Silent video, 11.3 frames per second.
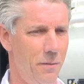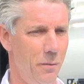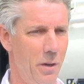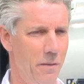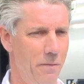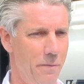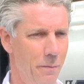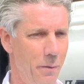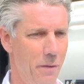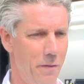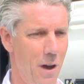we have
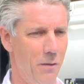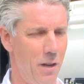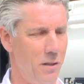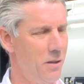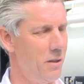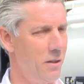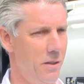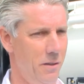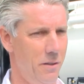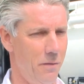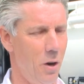found that the
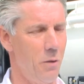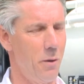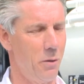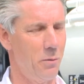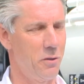environmental